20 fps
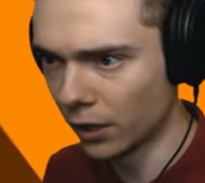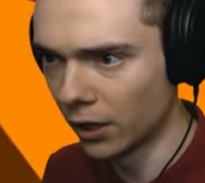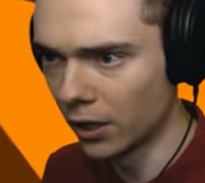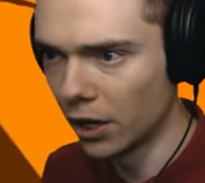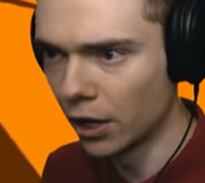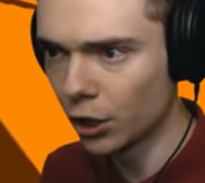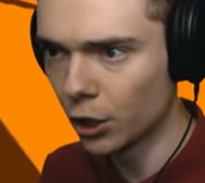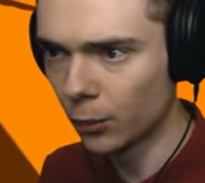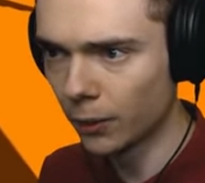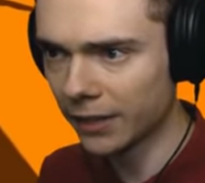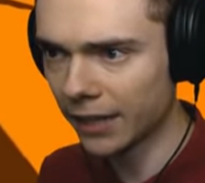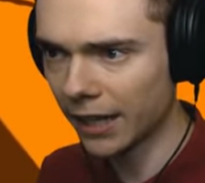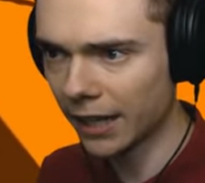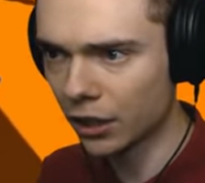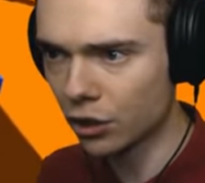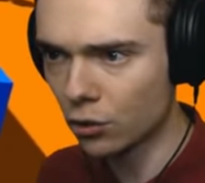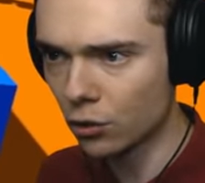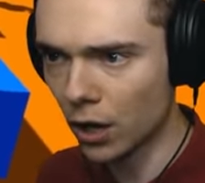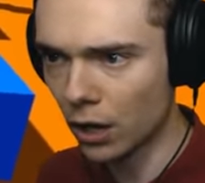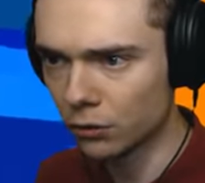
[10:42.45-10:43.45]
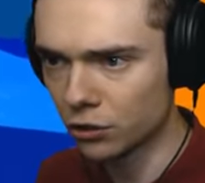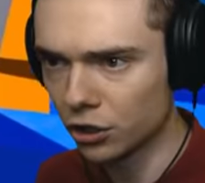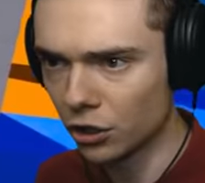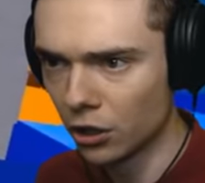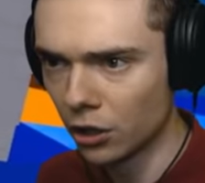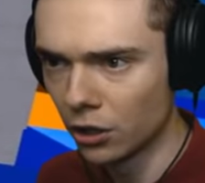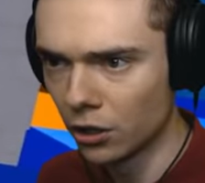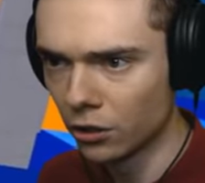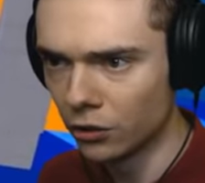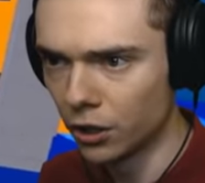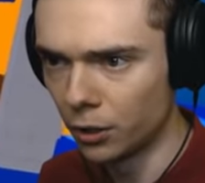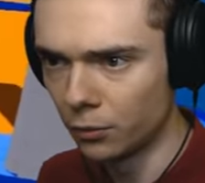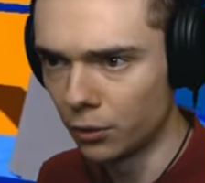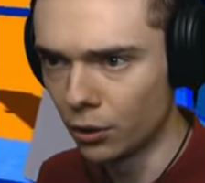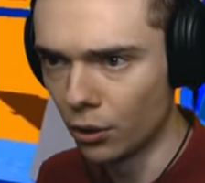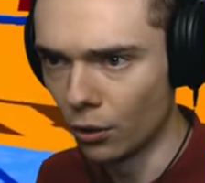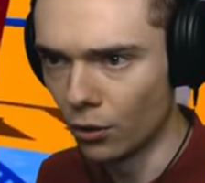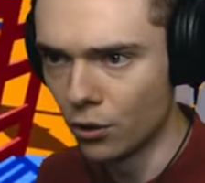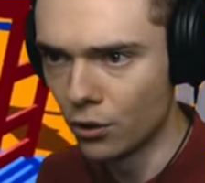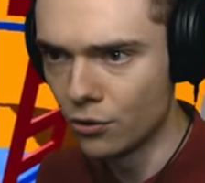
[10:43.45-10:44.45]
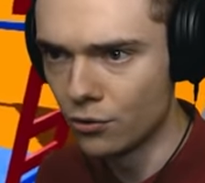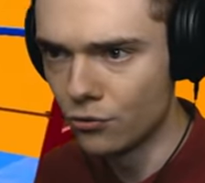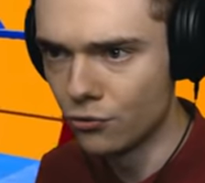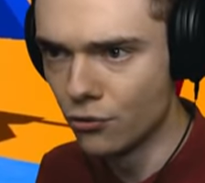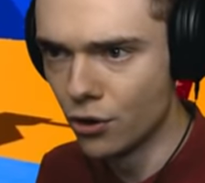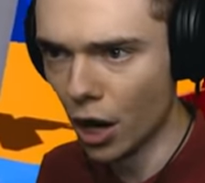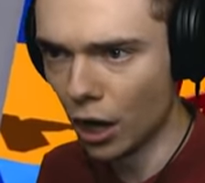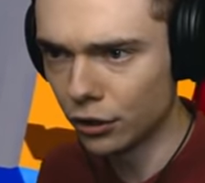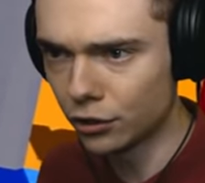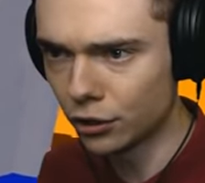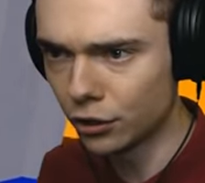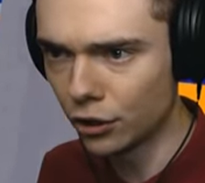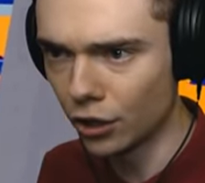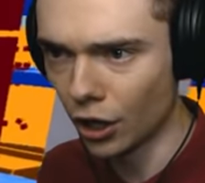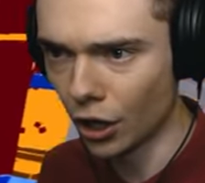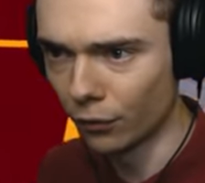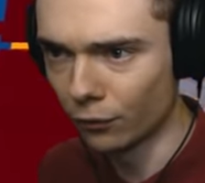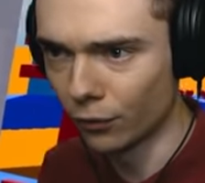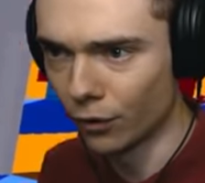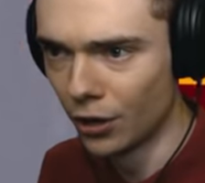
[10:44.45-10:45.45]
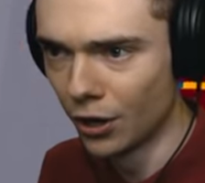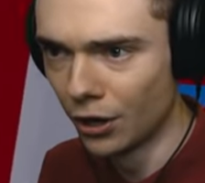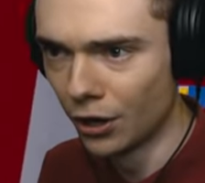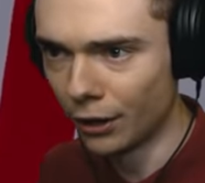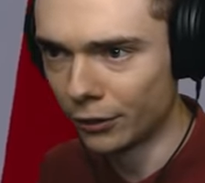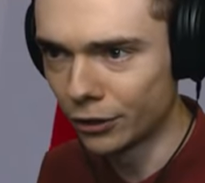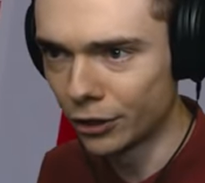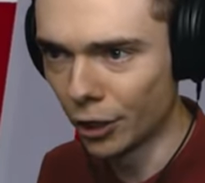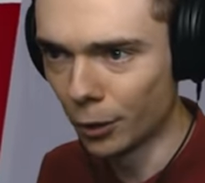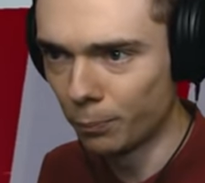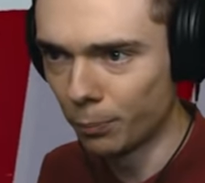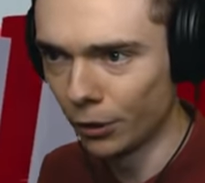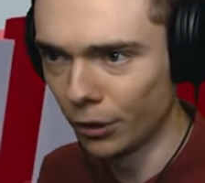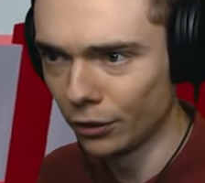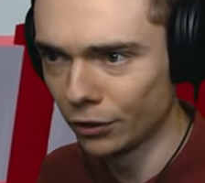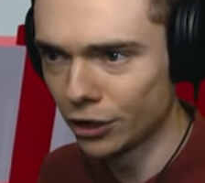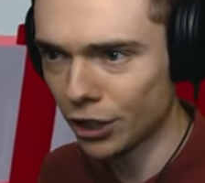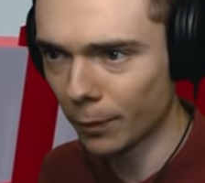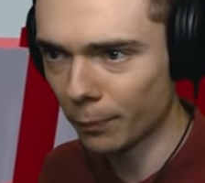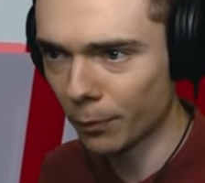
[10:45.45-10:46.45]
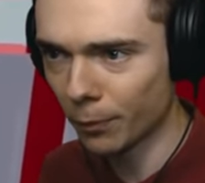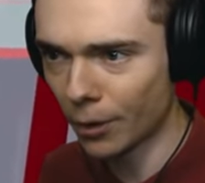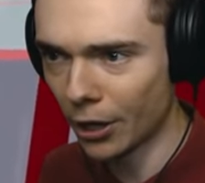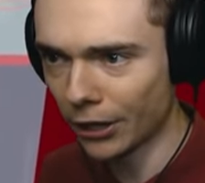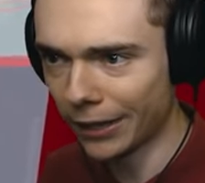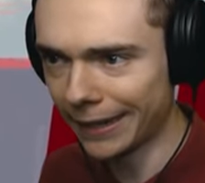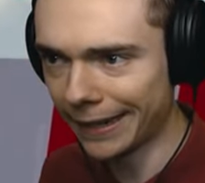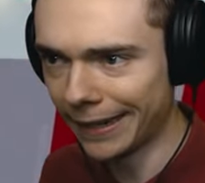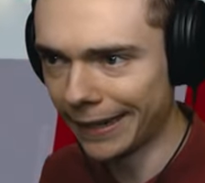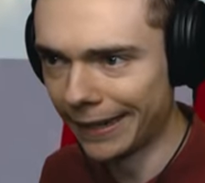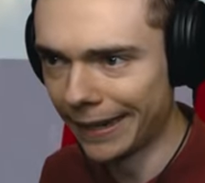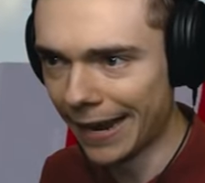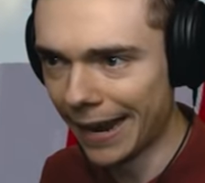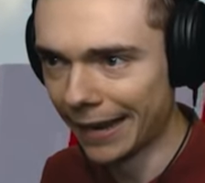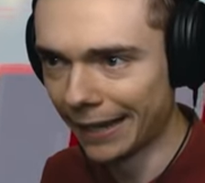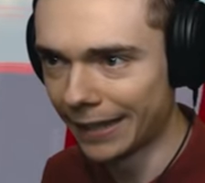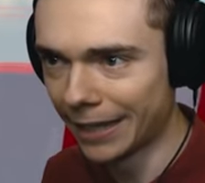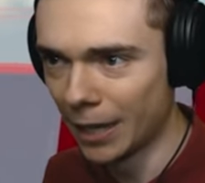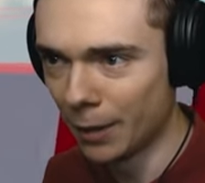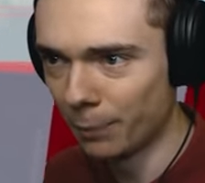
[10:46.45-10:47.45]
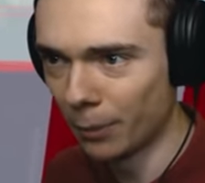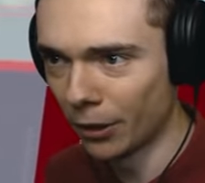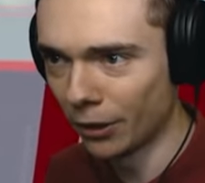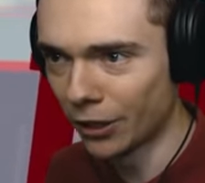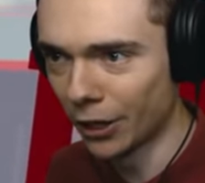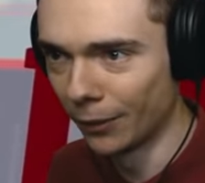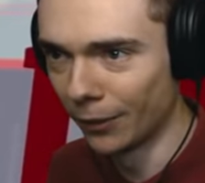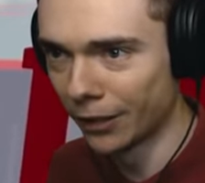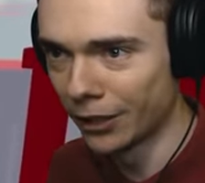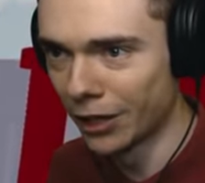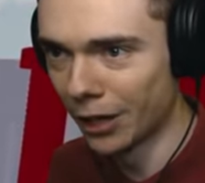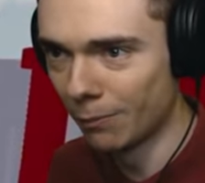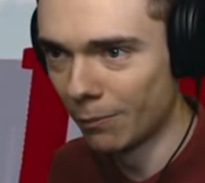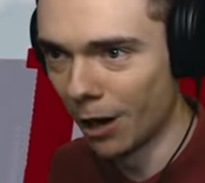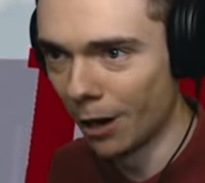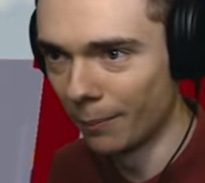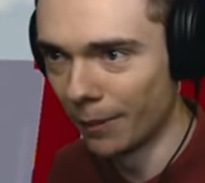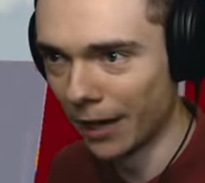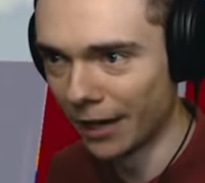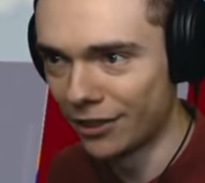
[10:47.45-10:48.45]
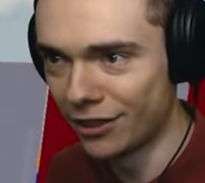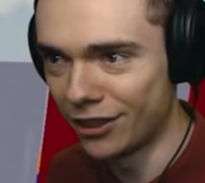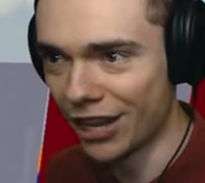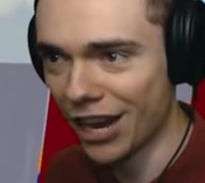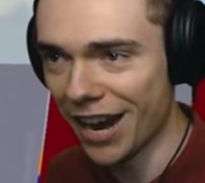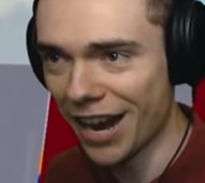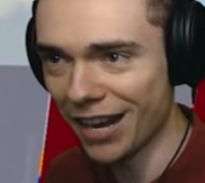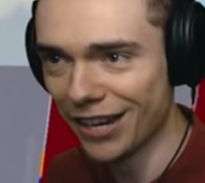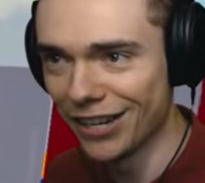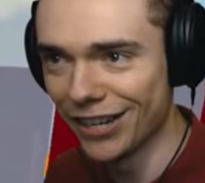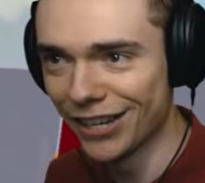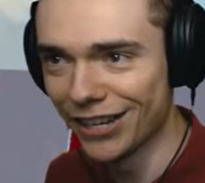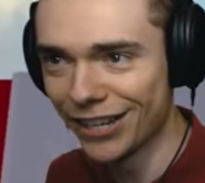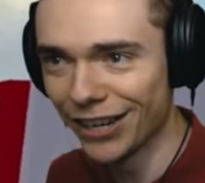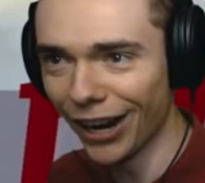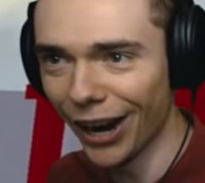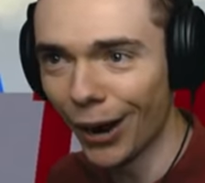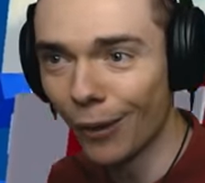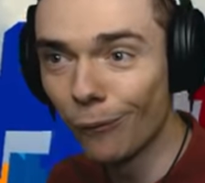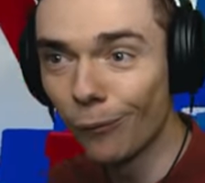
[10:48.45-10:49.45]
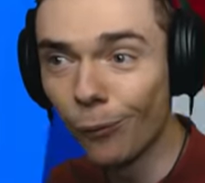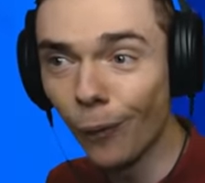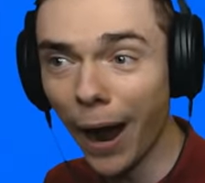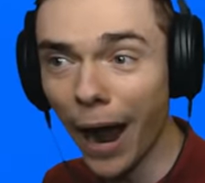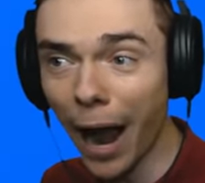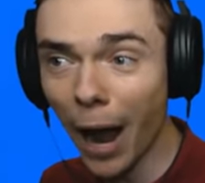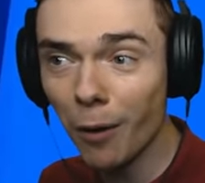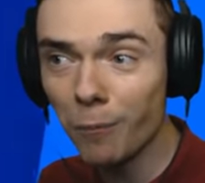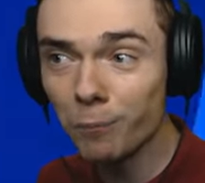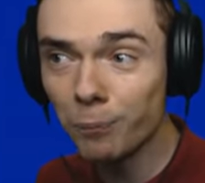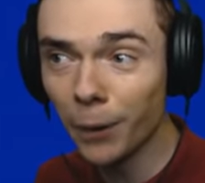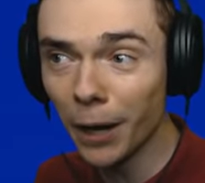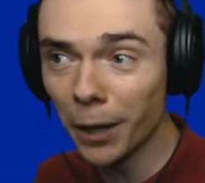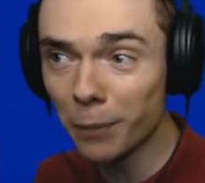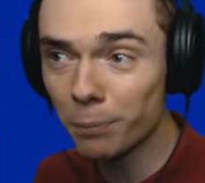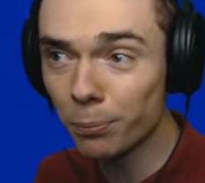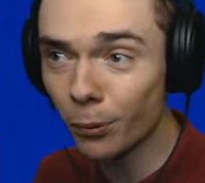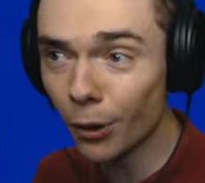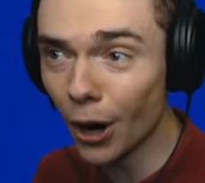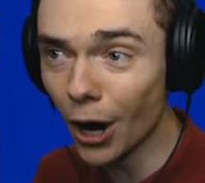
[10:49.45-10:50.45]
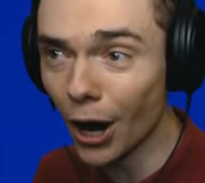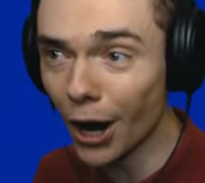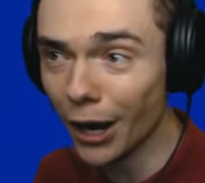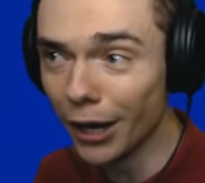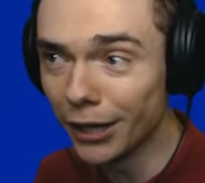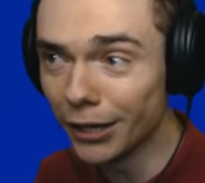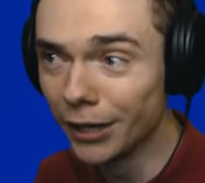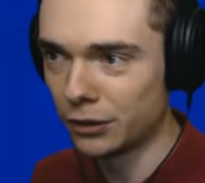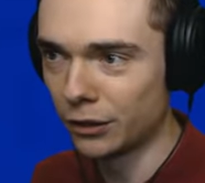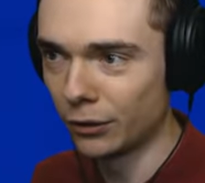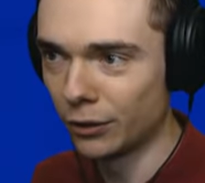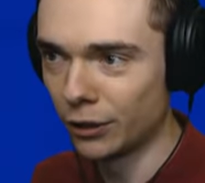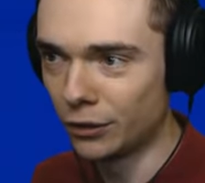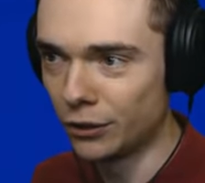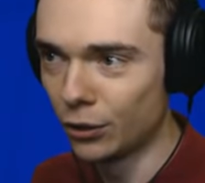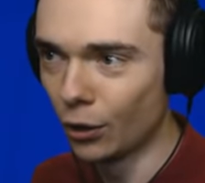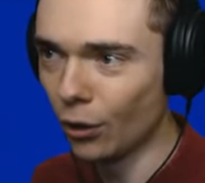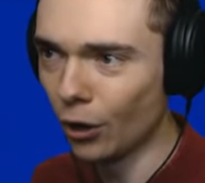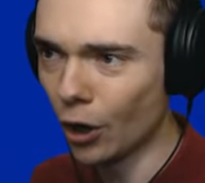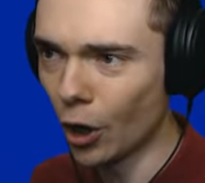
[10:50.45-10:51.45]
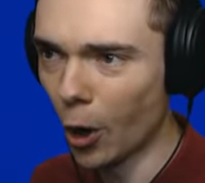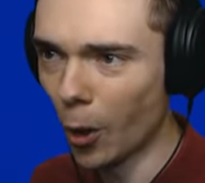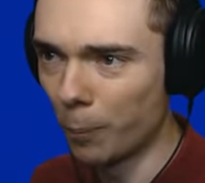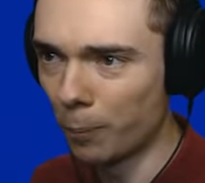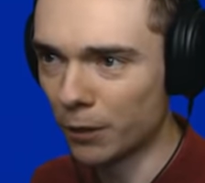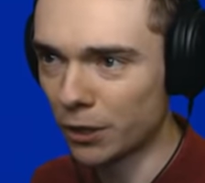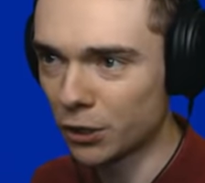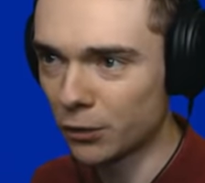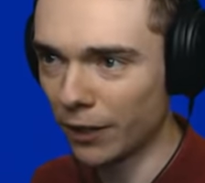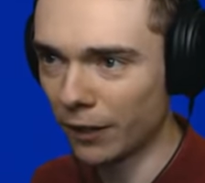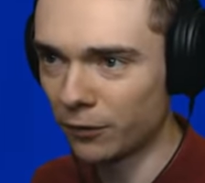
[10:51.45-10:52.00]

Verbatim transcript: here. You know what? Can I crouch? There we go. Nice and careful. I'm just gonna put a little checkpoint marker here and keep on going. Come on, man. There you go. Wow, big brain. So the door opens. We